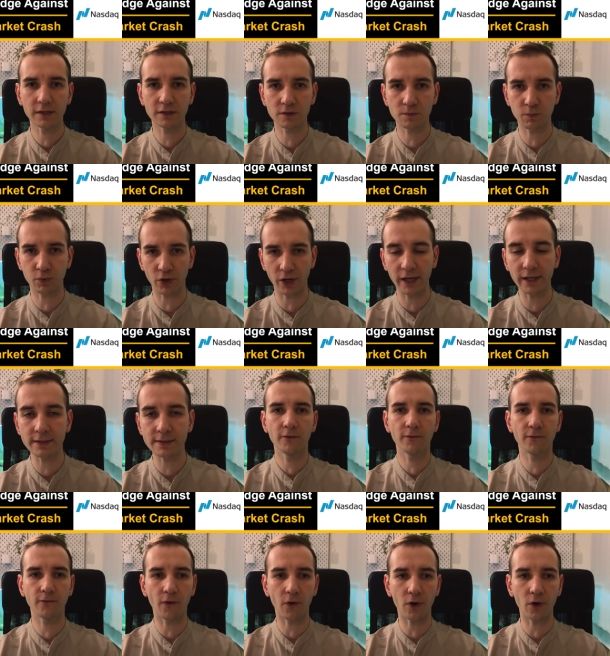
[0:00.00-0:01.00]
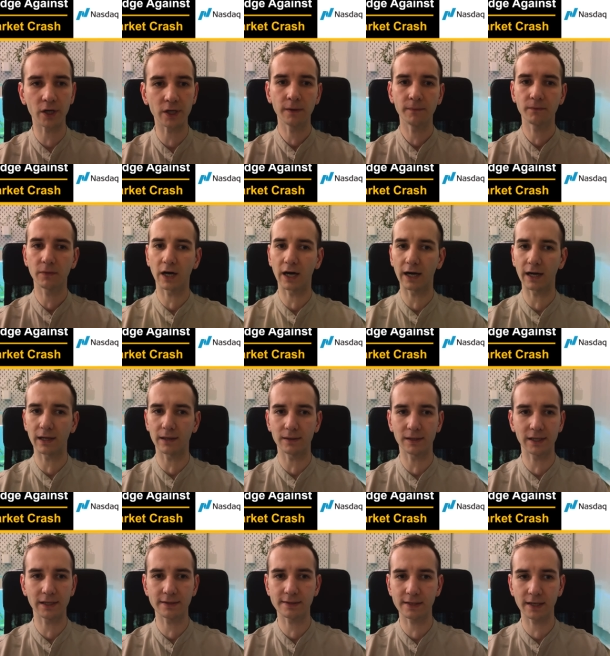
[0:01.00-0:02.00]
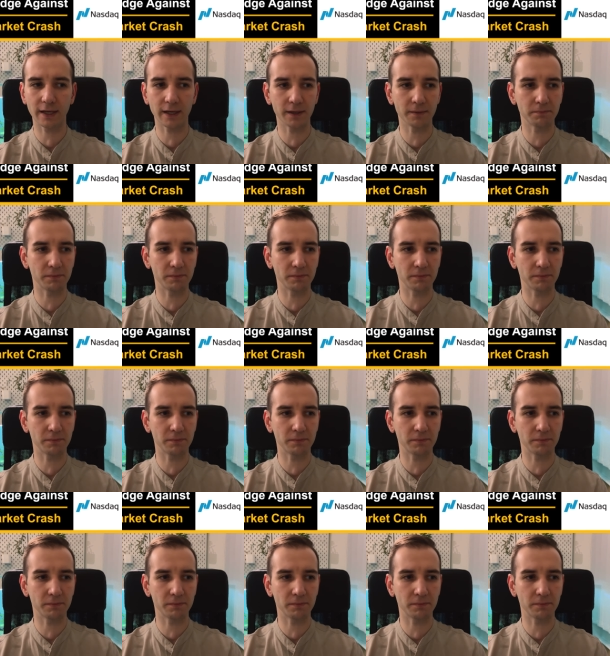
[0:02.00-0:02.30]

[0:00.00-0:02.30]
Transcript: spreads. For uh, let's say